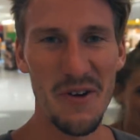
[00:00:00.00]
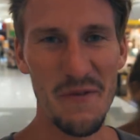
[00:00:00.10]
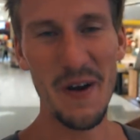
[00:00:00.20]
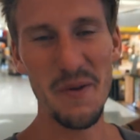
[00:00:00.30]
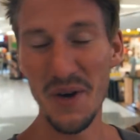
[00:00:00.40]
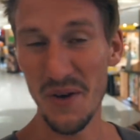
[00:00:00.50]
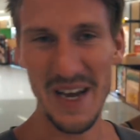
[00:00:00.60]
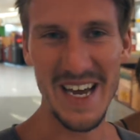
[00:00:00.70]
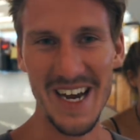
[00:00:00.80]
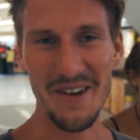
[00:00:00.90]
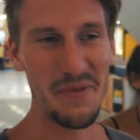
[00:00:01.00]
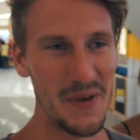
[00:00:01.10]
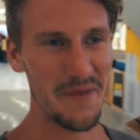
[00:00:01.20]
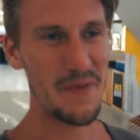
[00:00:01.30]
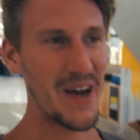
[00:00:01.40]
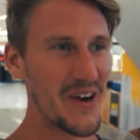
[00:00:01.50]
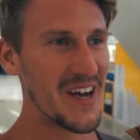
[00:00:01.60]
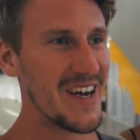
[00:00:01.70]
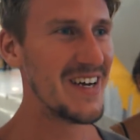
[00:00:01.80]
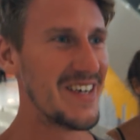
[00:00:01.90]
we found them on the way here, we're pretty proud.
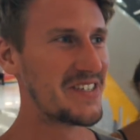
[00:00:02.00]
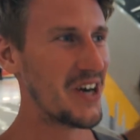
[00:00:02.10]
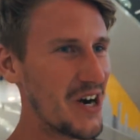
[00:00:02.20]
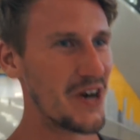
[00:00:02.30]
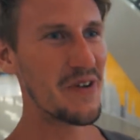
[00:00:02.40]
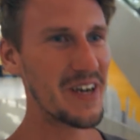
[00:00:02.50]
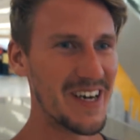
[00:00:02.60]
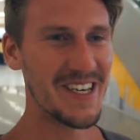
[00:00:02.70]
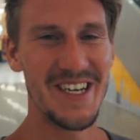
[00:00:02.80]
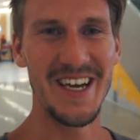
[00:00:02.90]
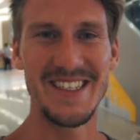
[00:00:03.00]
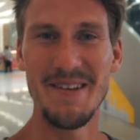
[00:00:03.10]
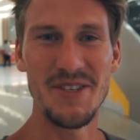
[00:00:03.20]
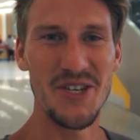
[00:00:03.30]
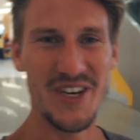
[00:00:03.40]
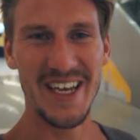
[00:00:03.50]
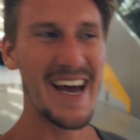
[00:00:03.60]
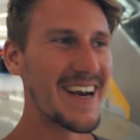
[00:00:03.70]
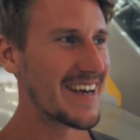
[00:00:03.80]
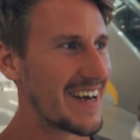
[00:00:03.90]
So we're going to attempt to do it
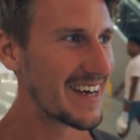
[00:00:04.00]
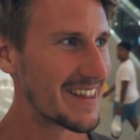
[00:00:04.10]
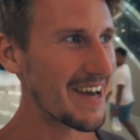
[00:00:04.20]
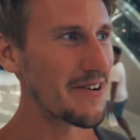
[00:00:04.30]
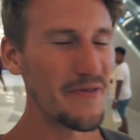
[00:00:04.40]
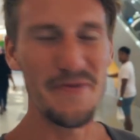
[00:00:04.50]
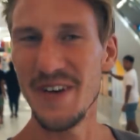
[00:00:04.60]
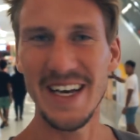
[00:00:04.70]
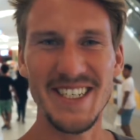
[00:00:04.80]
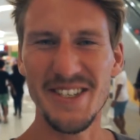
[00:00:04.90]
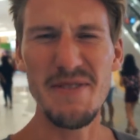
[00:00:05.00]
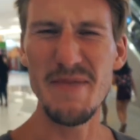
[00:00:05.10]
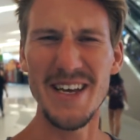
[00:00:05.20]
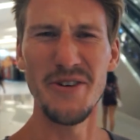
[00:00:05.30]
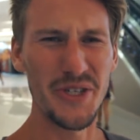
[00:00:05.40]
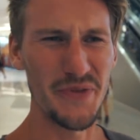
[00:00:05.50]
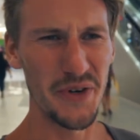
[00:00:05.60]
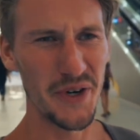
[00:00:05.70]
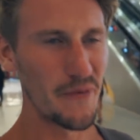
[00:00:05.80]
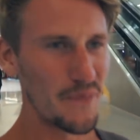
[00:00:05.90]
again. They were extremely
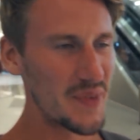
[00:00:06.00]
useful.